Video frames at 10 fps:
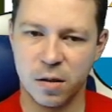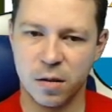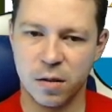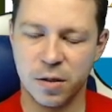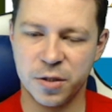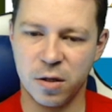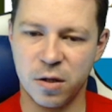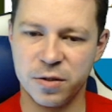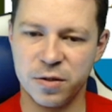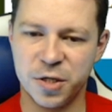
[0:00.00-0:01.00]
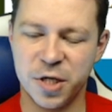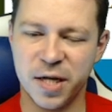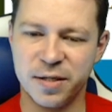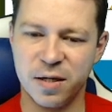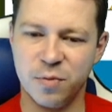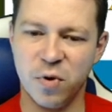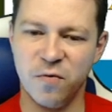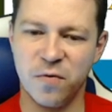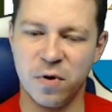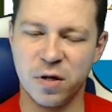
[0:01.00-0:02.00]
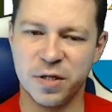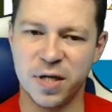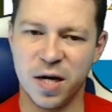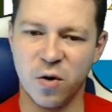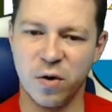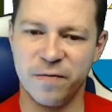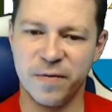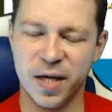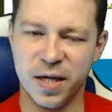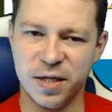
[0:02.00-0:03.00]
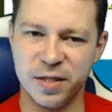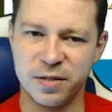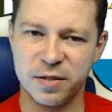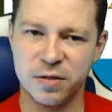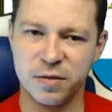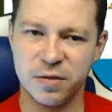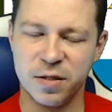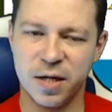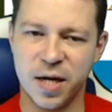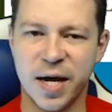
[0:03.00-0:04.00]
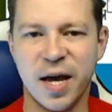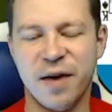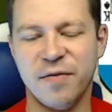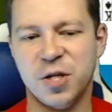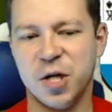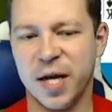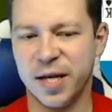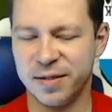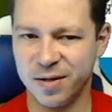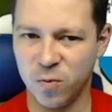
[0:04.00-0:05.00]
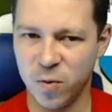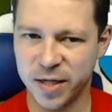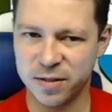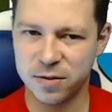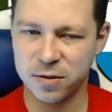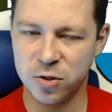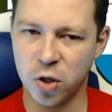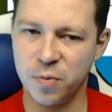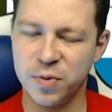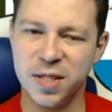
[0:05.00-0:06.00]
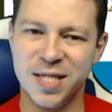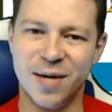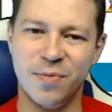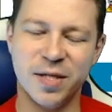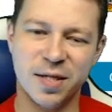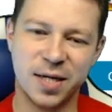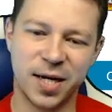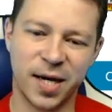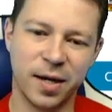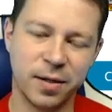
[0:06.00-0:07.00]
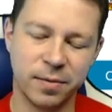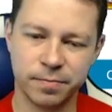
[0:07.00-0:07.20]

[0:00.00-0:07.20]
there's also a chance that both honors are with East. Then I have a chance that West drops the doubleton 9.